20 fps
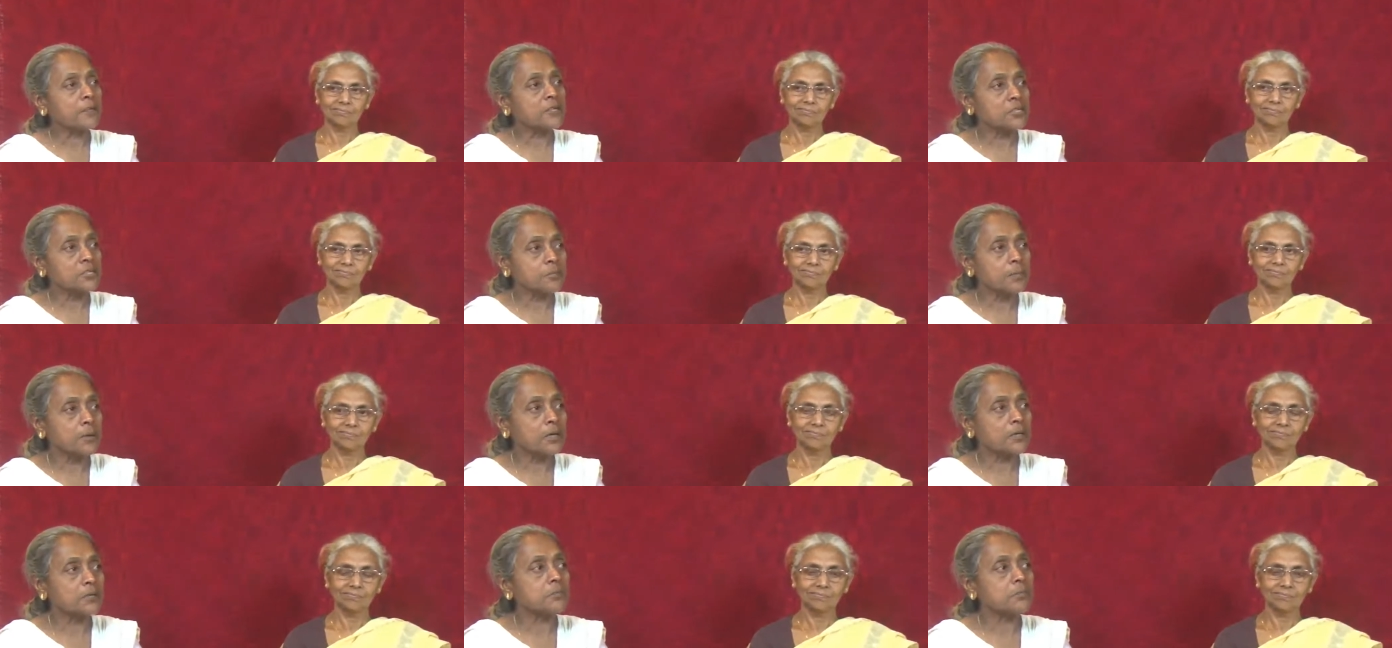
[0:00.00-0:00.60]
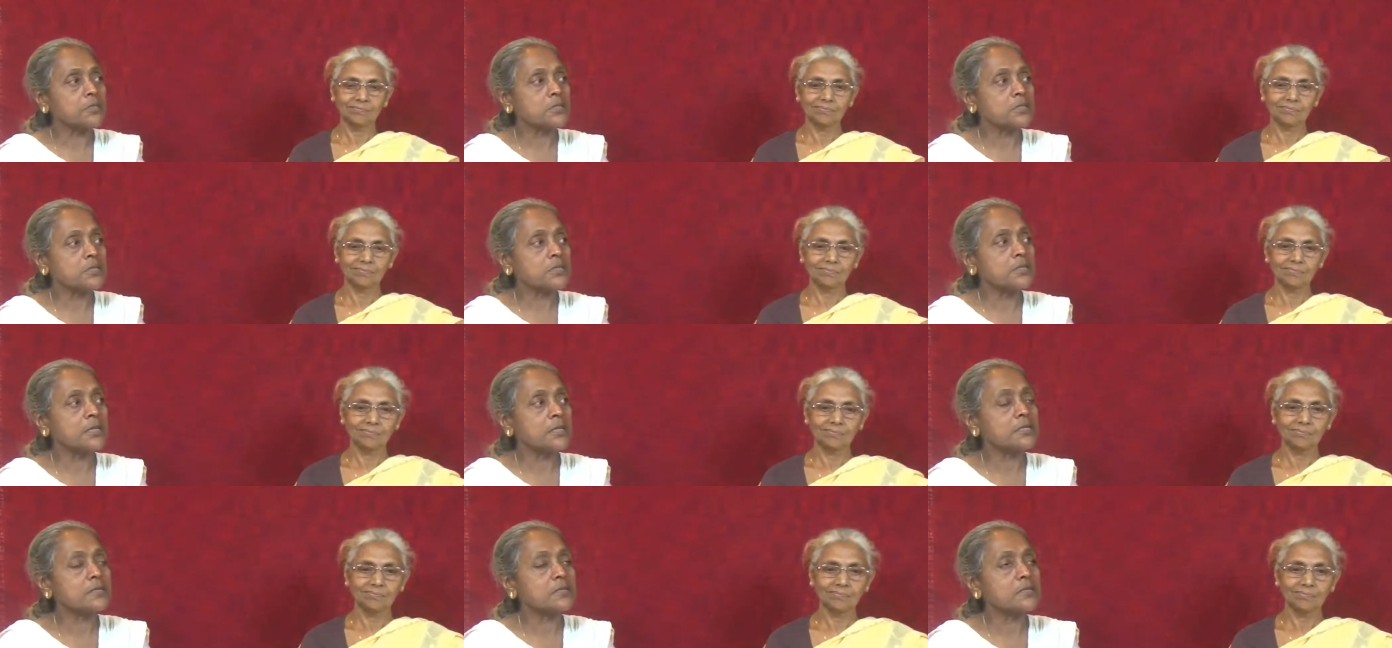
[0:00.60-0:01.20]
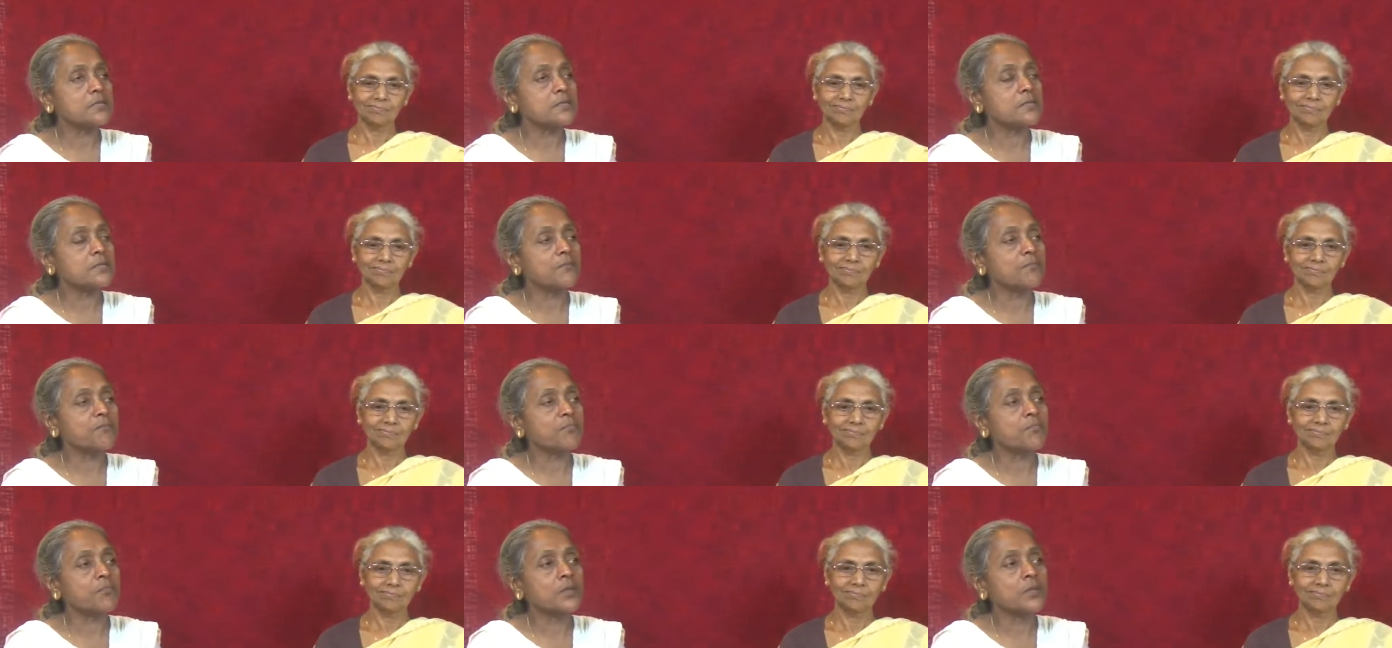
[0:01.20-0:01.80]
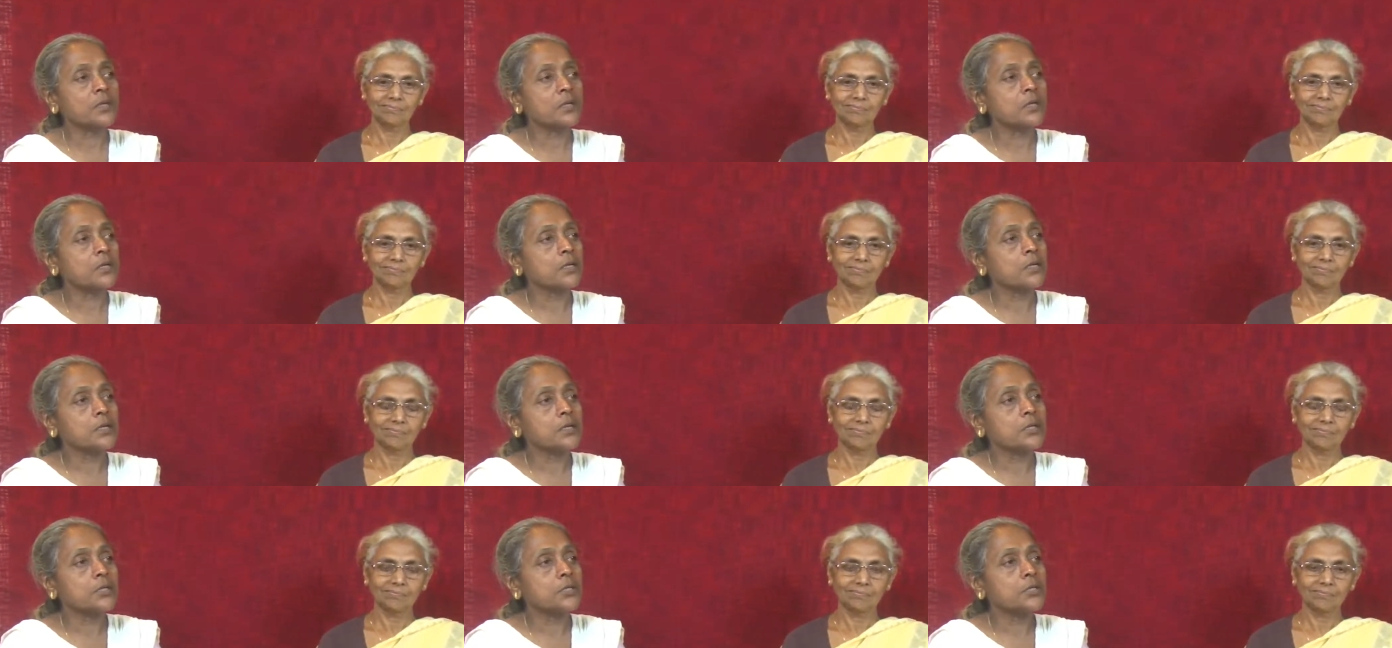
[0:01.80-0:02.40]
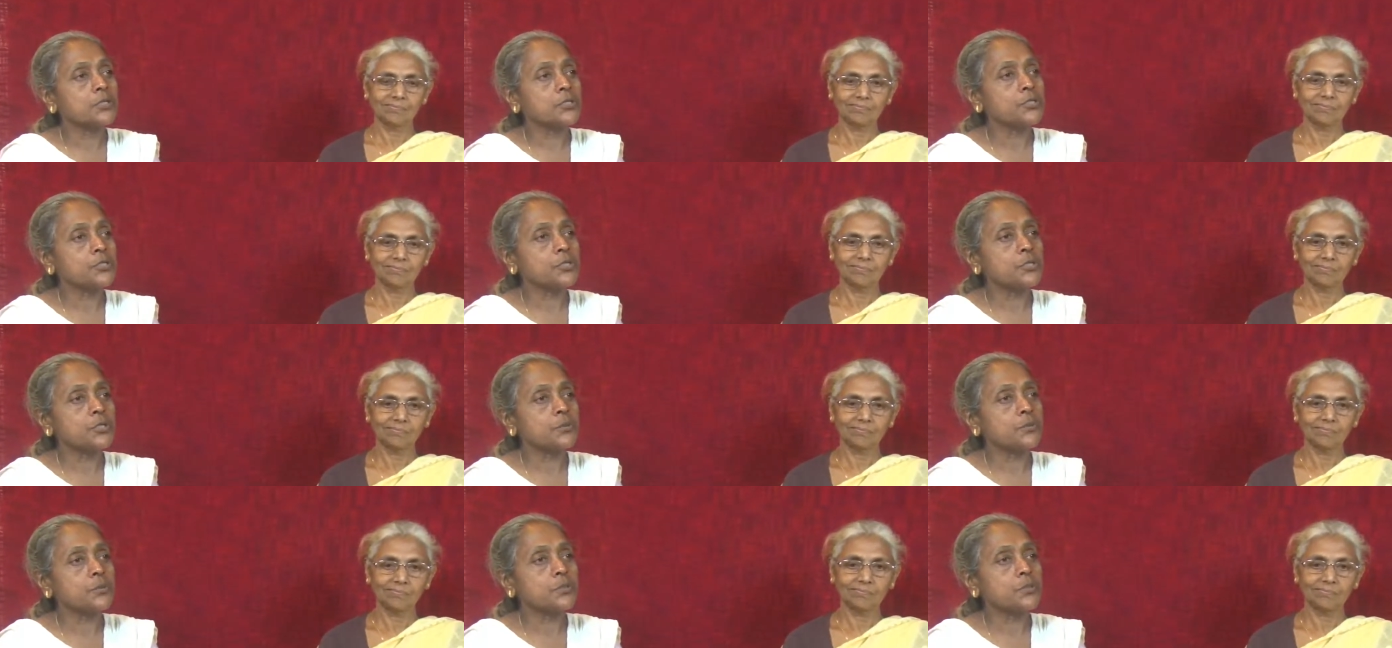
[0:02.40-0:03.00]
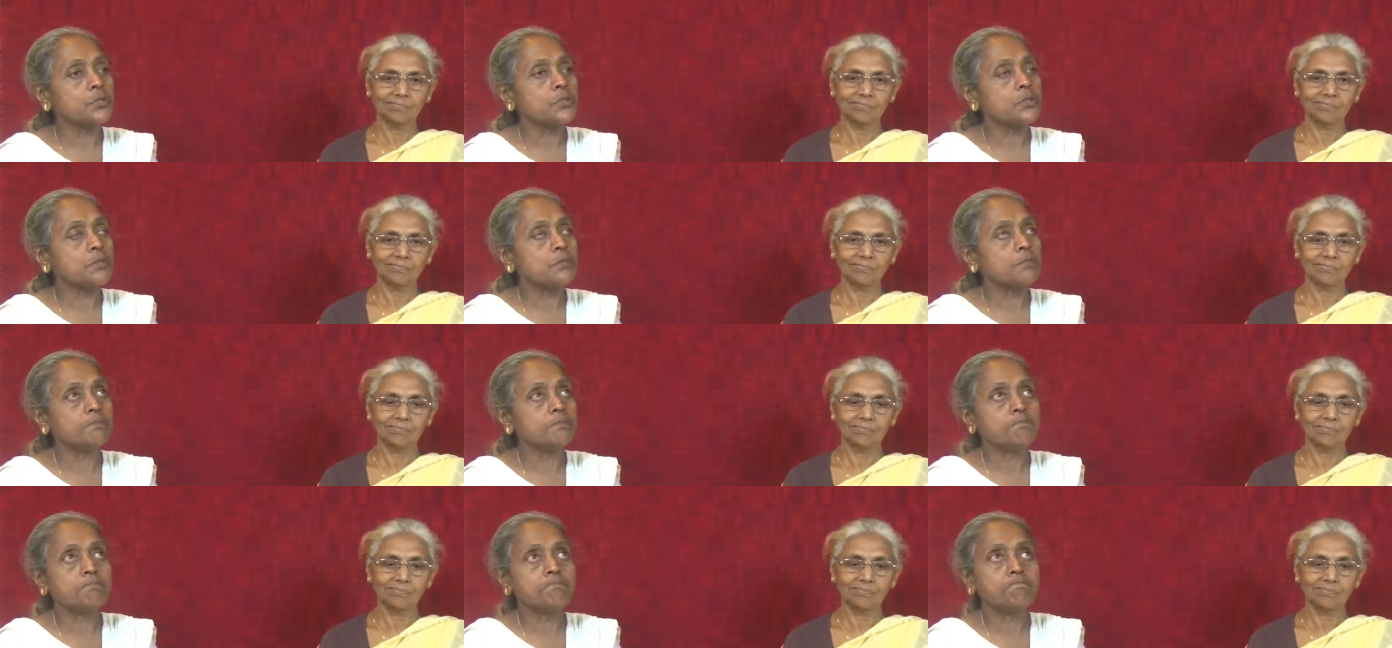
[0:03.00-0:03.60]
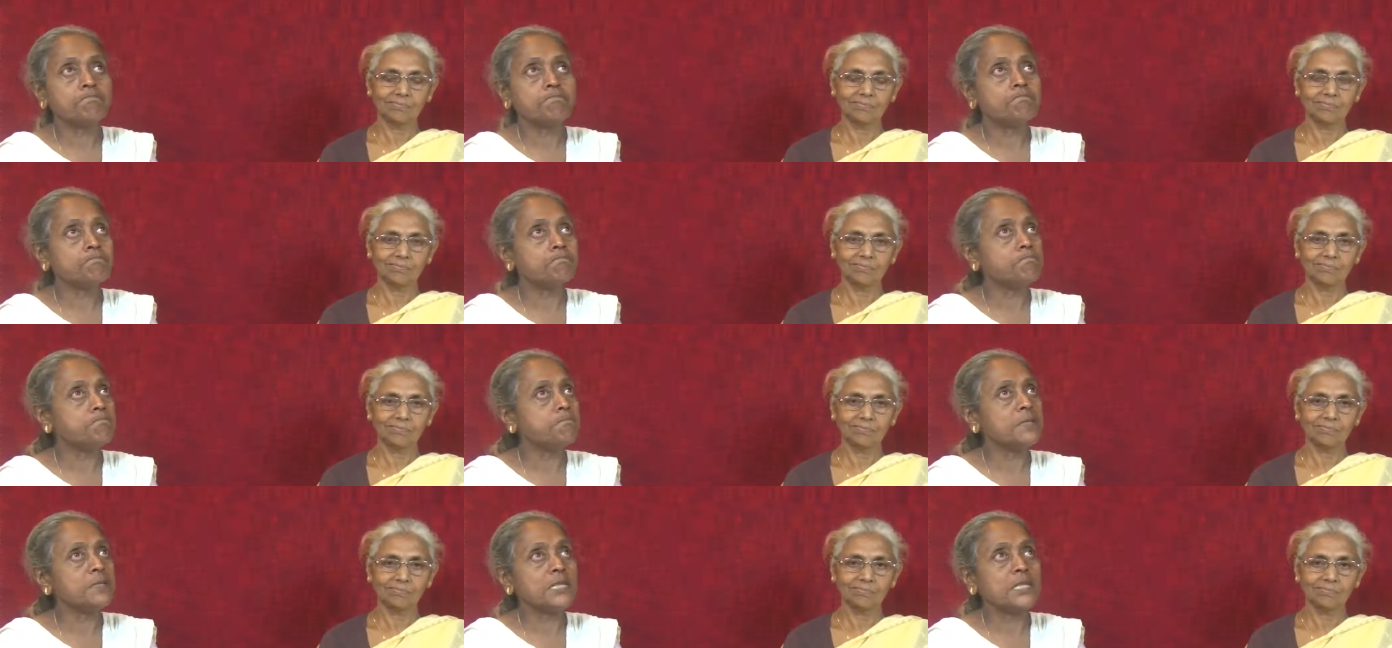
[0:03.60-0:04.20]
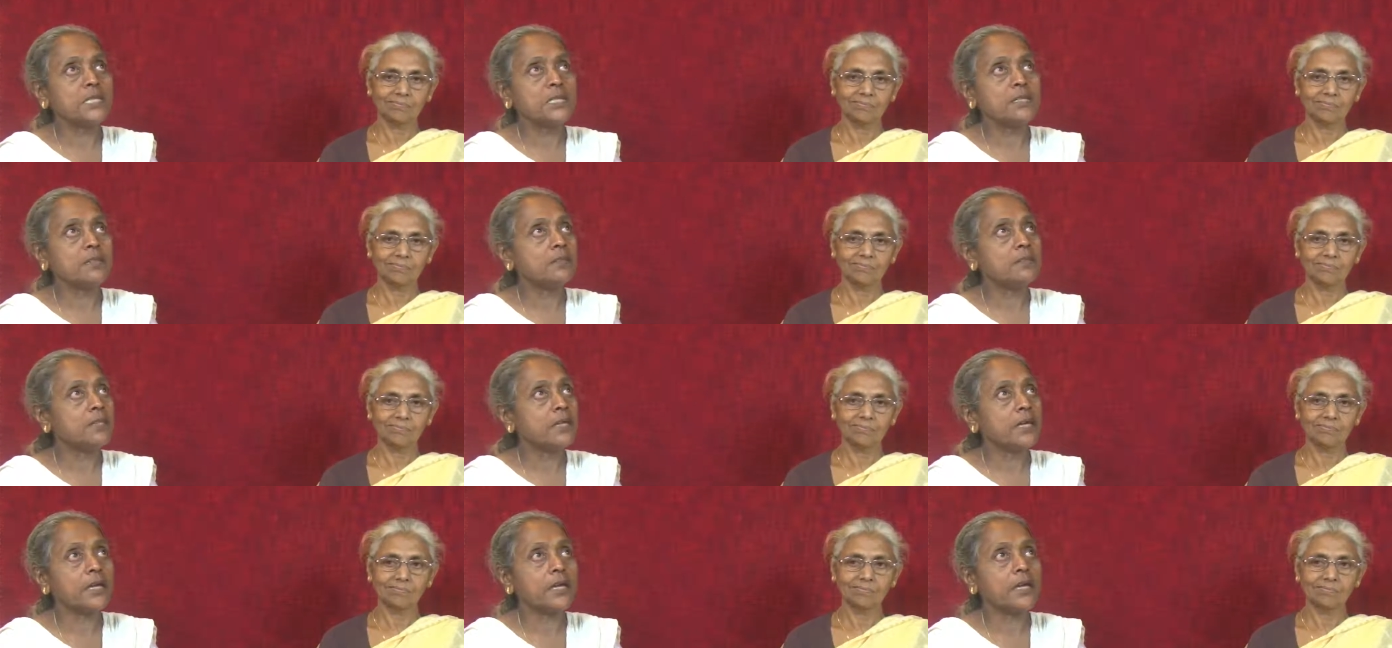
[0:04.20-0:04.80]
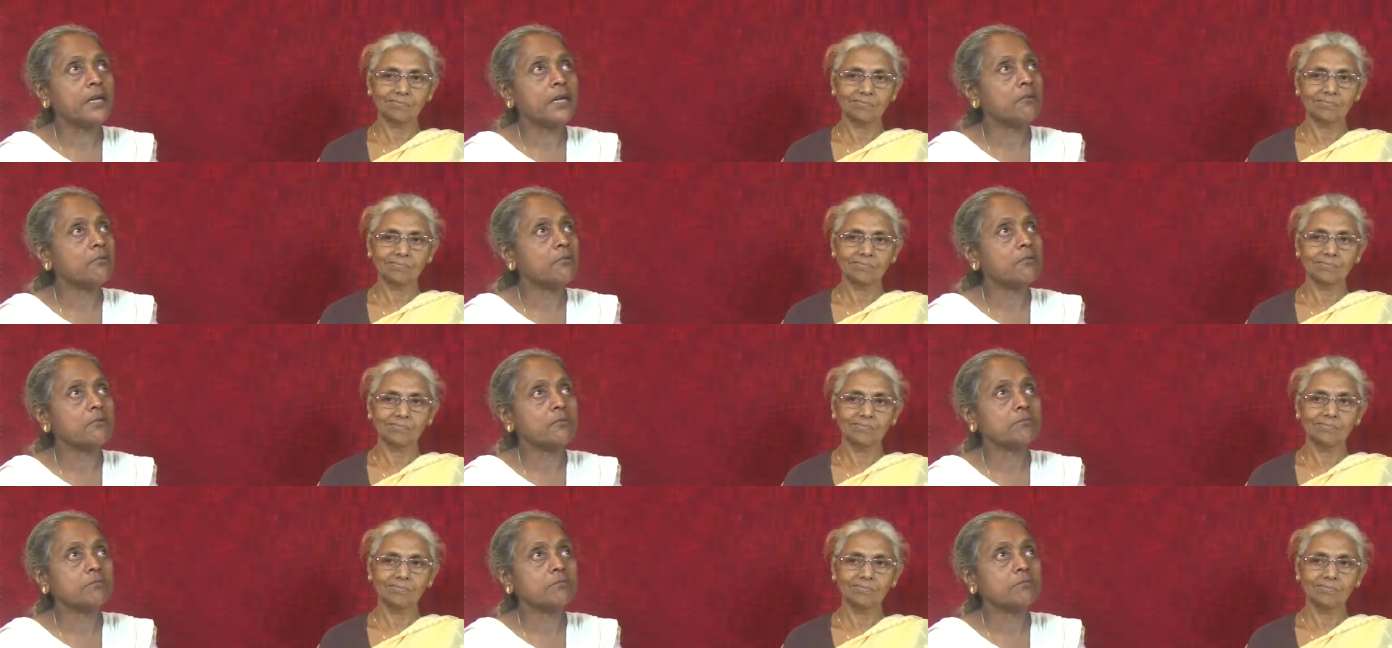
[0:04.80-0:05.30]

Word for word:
Speaker 1: department, that is, she would be there